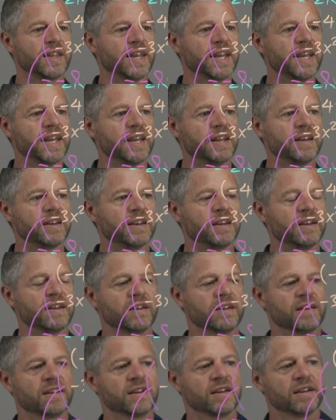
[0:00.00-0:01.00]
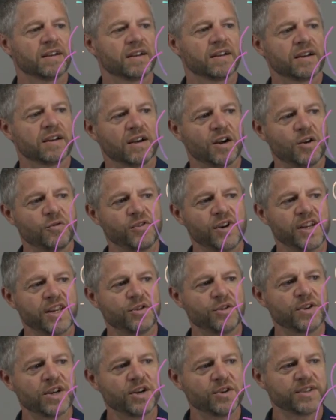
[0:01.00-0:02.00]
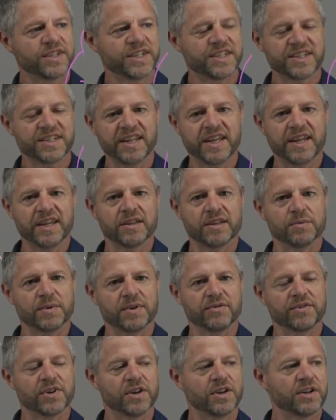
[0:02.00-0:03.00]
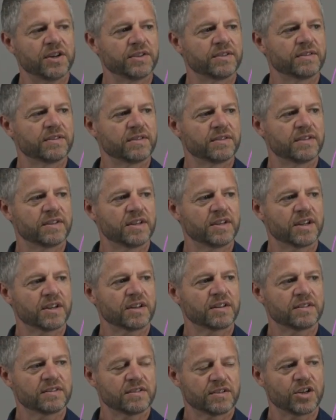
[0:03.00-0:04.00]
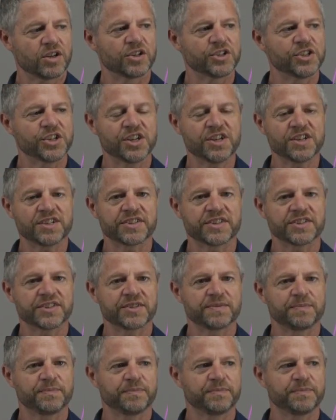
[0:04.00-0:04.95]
then hopefully you notice here that we've got conjugates.